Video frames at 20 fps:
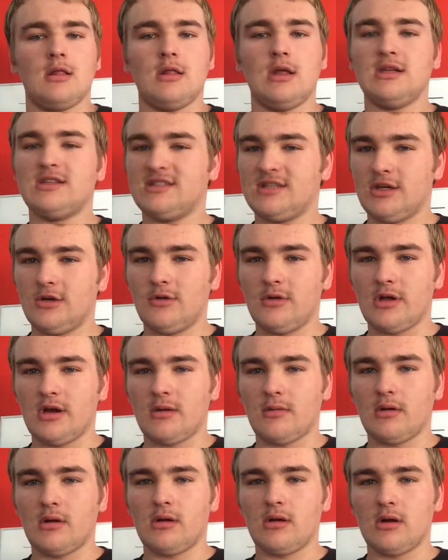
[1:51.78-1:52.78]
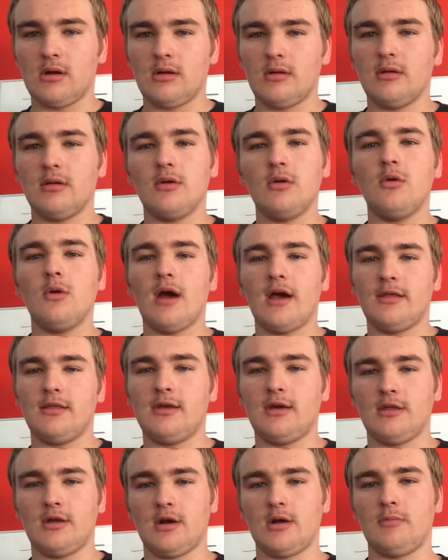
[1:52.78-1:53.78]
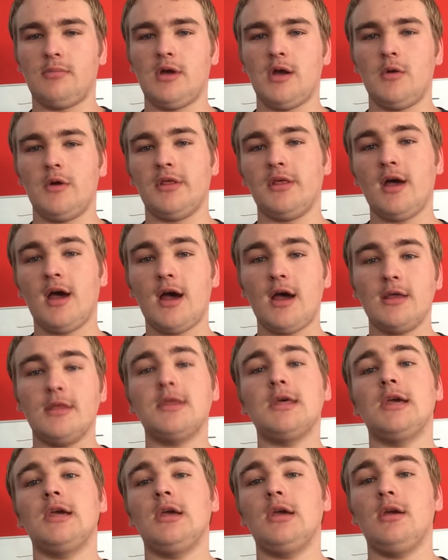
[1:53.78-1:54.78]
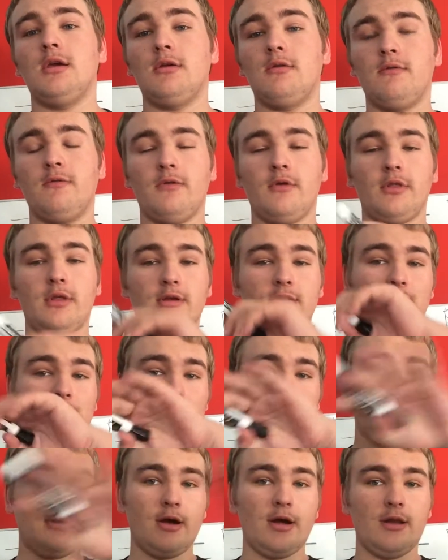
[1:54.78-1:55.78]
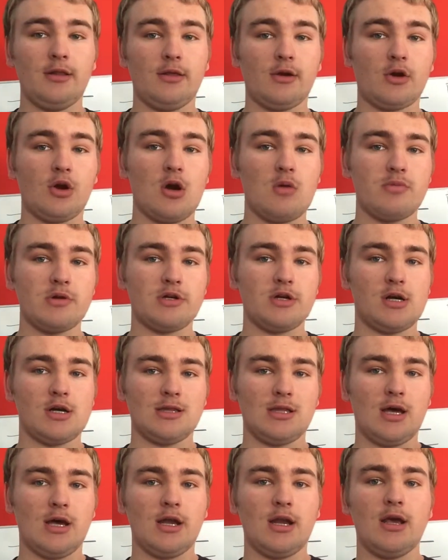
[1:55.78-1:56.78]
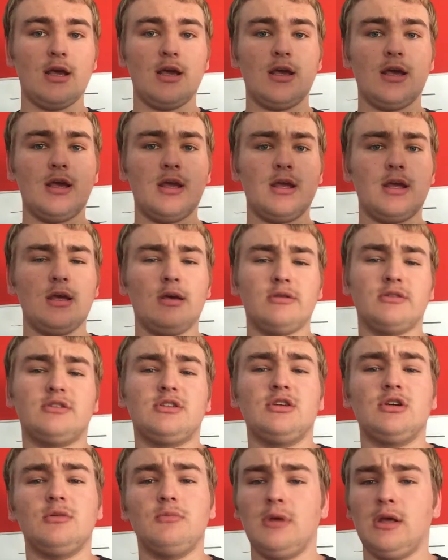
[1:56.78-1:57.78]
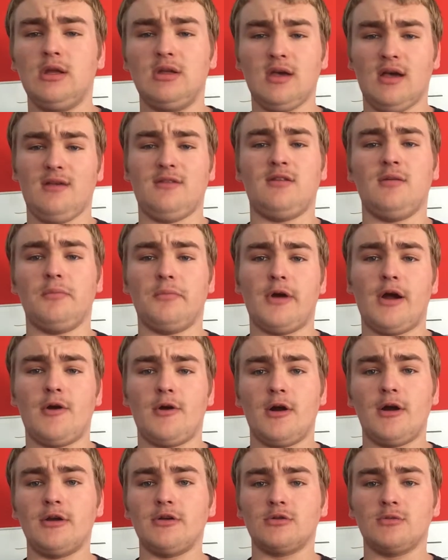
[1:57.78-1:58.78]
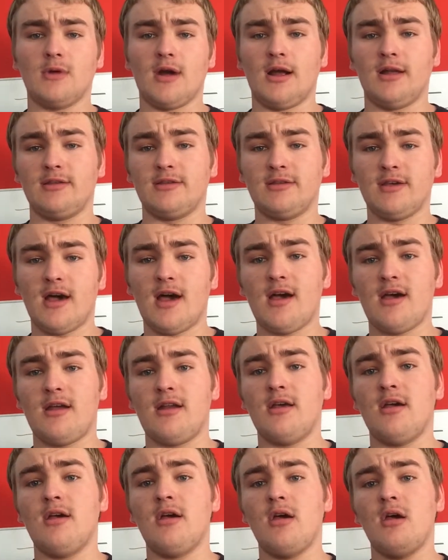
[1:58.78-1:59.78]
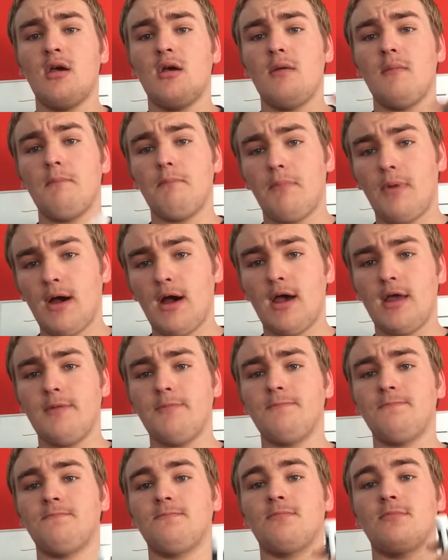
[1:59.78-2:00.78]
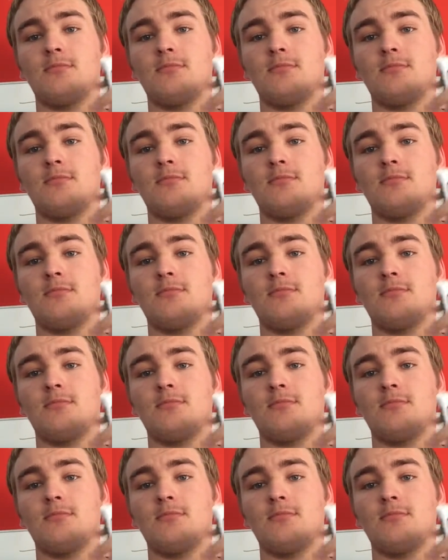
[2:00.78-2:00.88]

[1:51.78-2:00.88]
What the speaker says: let's see who I think they're going to play with. I think for the top line, the Kopitar line, it'll still be Dustin Brown on his right side. But